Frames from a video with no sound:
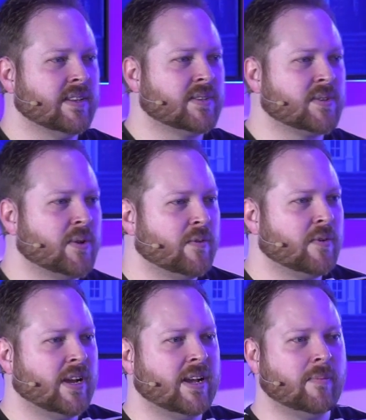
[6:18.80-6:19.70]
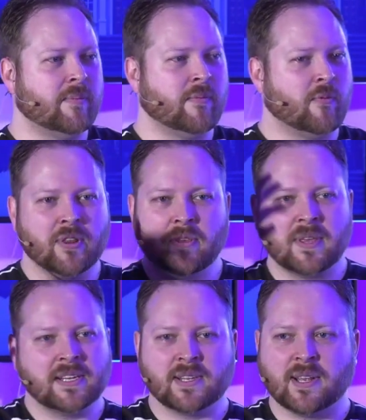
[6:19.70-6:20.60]
And so one of the
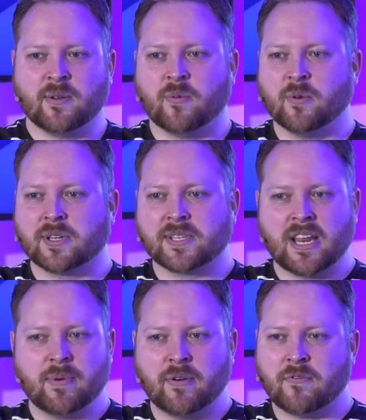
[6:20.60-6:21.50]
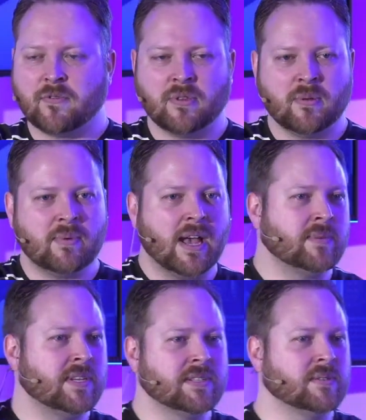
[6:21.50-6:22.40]
things that we're excited about for the
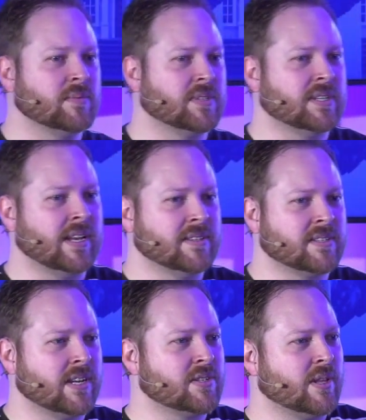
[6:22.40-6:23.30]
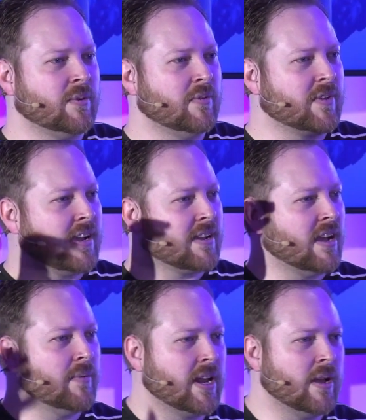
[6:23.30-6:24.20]
baptisms and such that we've got
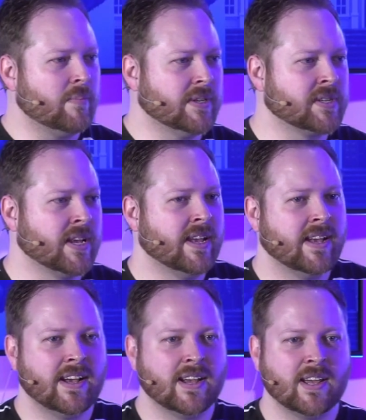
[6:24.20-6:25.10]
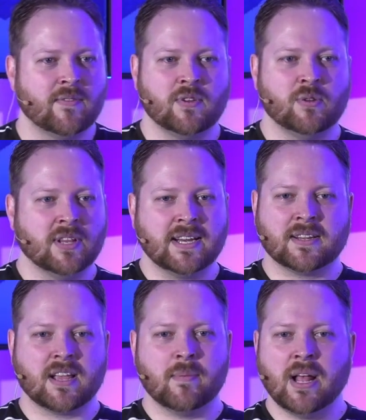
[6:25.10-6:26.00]
coming up is if you'd like
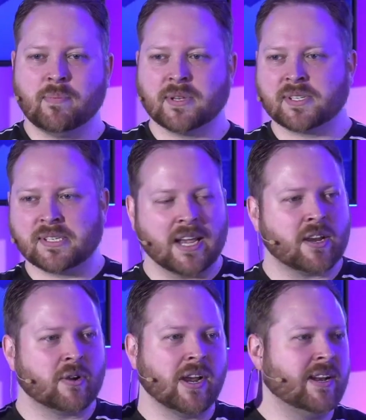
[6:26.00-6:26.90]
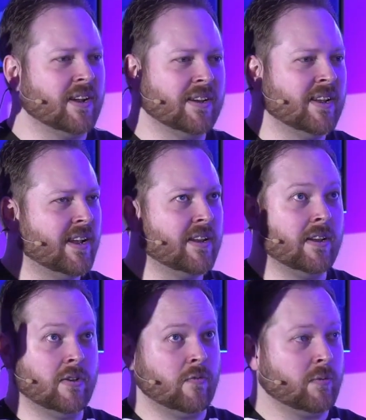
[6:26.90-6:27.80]
to come help us decorate on
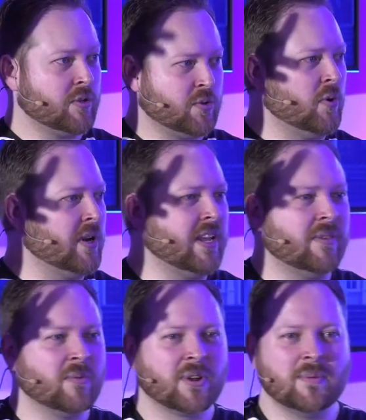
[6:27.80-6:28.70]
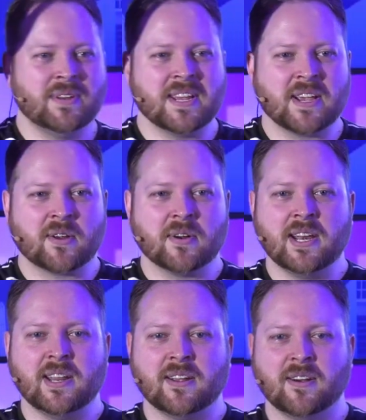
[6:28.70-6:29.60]
November 20th, we're going to be
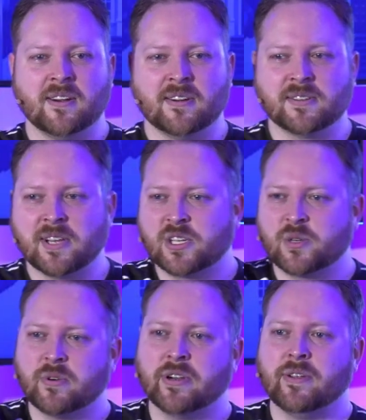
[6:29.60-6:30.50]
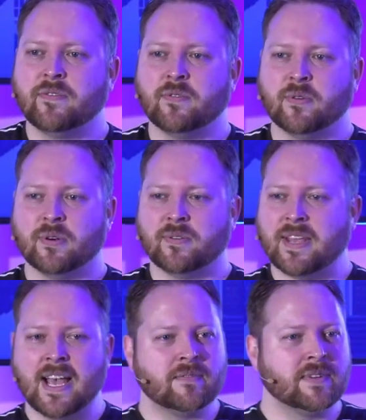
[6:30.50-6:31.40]
decorating our sanctuary for
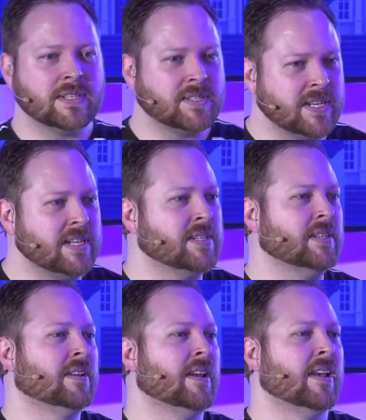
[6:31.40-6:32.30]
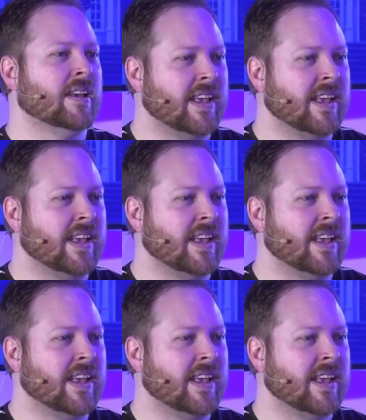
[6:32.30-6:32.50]
the Advent season.